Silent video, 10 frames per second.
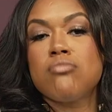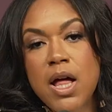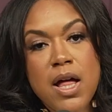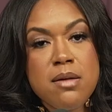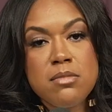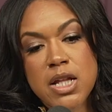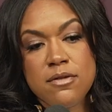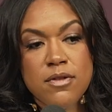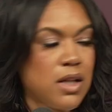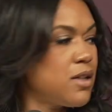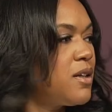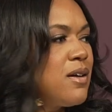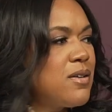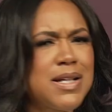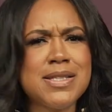I'm leaving, and
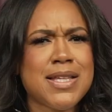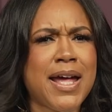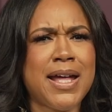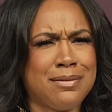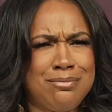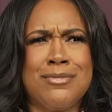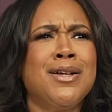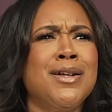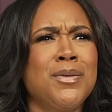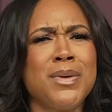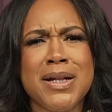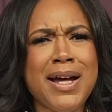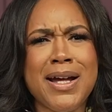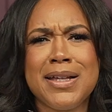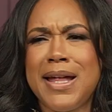it's like, what
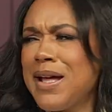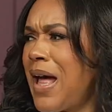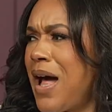kind, like,